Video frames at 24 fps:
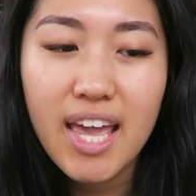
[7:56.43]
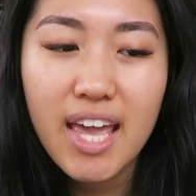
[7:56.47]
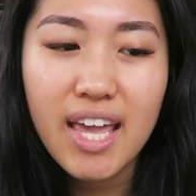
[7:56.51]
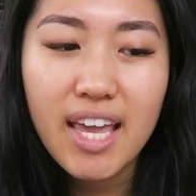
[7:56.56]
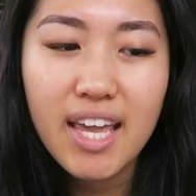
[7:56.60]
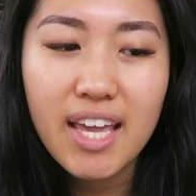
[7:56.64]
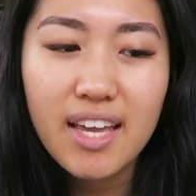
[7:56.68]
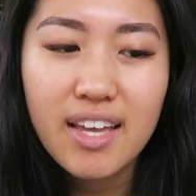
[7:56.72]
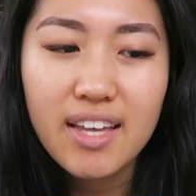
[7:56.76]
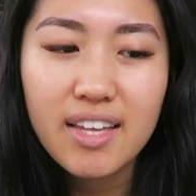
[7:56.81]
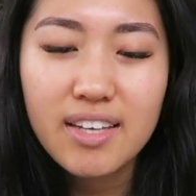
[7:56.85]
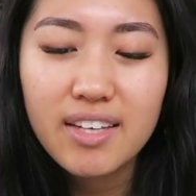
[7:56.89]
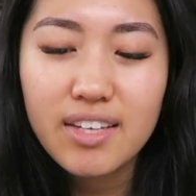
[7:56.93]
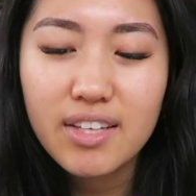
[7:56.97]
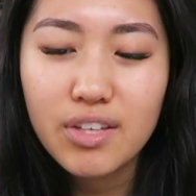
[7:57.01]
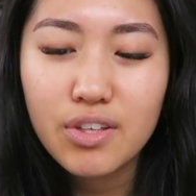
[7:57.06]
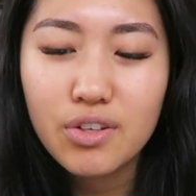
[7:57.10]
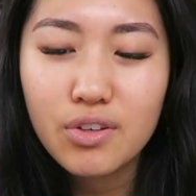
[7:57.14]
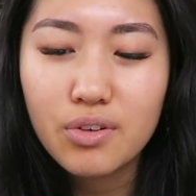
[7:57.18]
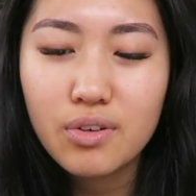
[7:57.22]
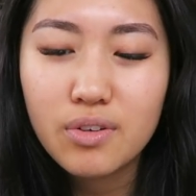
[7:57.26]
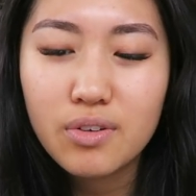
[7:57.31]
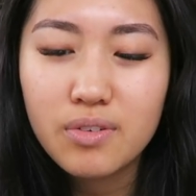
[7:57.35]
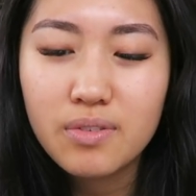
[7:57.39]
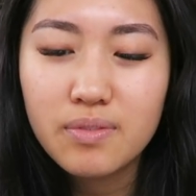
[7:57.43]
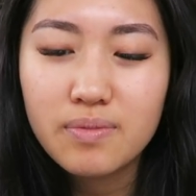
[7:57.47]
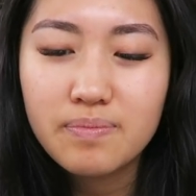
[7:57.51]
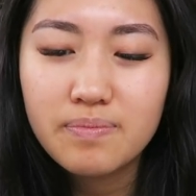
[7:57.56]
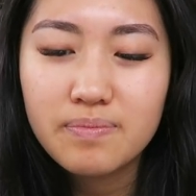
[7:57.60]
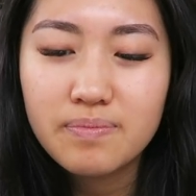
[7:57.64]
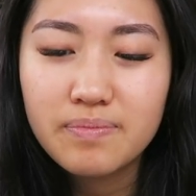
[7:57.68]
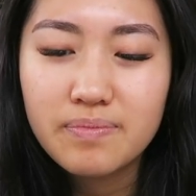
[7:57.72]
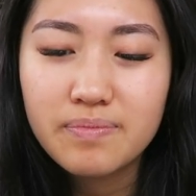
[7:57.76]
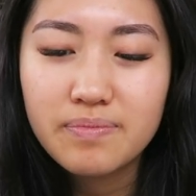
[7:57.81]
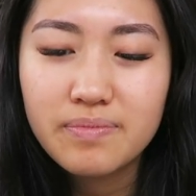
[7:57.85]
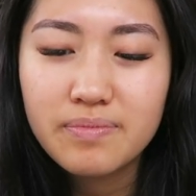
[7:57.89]
and you'll
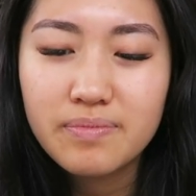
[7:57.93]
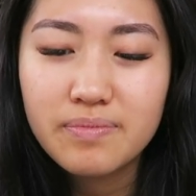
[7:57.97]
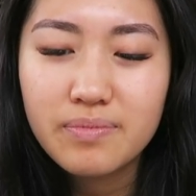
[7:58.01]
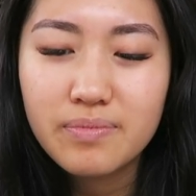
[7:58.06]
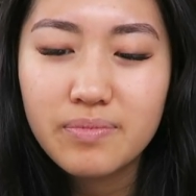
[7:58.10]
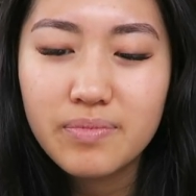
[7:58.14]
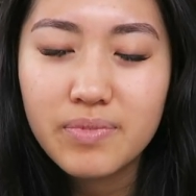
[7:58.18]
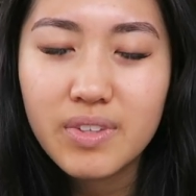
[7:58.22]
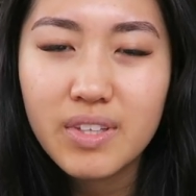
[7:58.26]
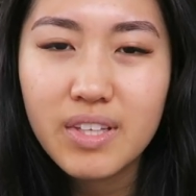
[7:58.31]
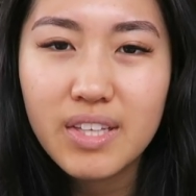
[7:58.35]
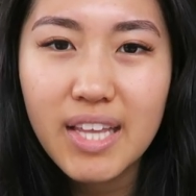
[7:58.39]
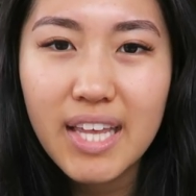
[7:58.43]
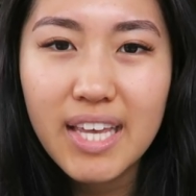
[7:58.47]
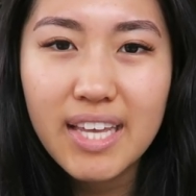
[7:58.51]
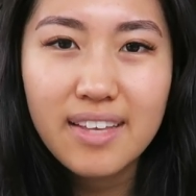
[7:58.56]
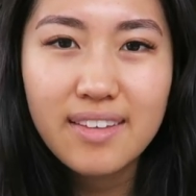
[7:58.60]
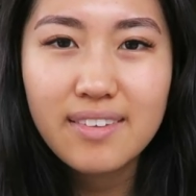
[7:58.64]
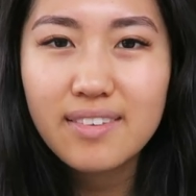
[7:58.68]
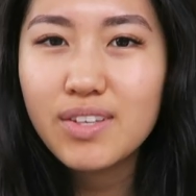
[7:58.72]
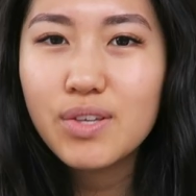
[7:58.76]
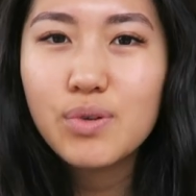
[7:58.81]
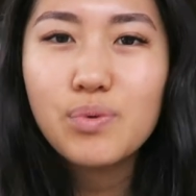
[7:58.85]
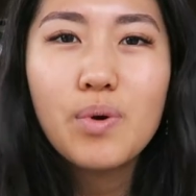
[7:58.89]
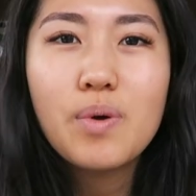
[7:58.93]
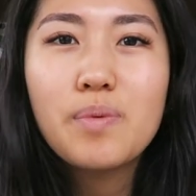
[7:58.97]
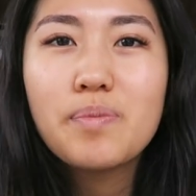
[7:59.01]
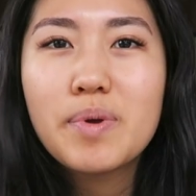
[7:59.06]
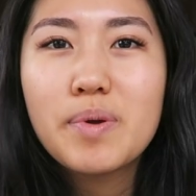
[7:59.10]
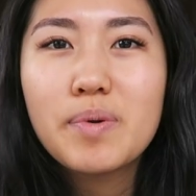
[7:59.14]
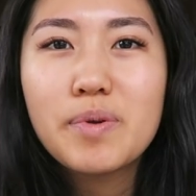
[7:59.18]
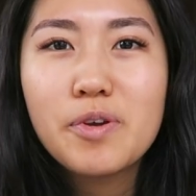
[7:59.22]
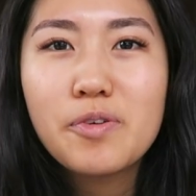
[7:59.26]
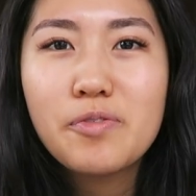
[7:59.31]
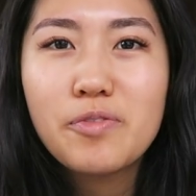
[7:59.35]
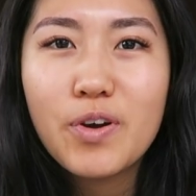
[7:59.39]
you won't be
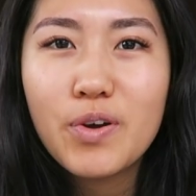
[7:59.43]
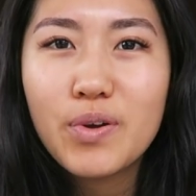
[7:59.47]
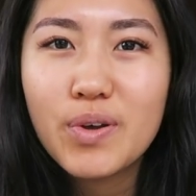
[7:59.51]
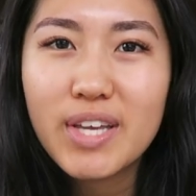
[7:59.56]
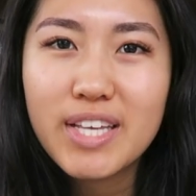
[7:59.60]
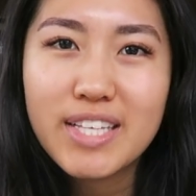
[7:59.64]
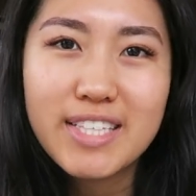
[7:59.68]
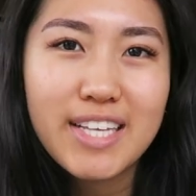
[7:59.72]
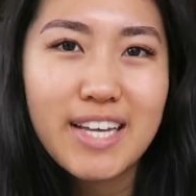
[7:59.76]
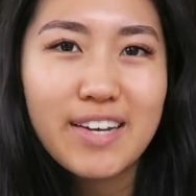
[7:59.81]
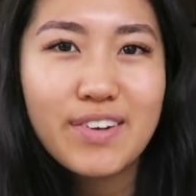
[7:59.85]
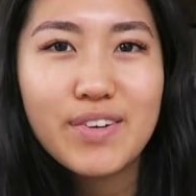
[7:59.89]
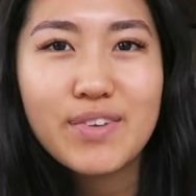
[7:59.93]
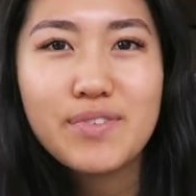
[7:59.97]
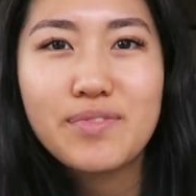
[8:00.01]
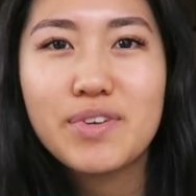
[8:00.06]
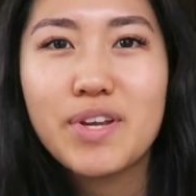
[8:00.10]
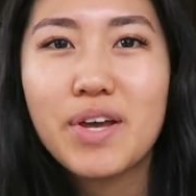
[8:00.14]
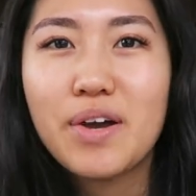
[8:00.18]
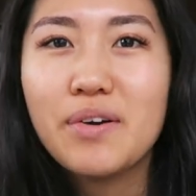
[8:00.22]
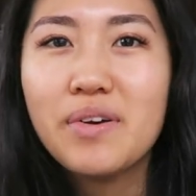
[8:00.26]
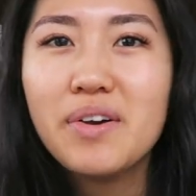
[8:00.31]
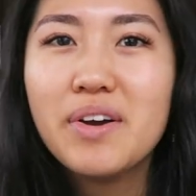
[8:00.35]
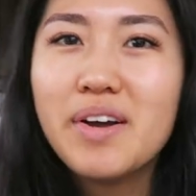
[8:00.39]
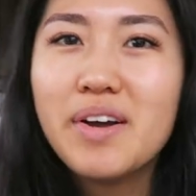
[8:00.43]
able to focus. I don't even know.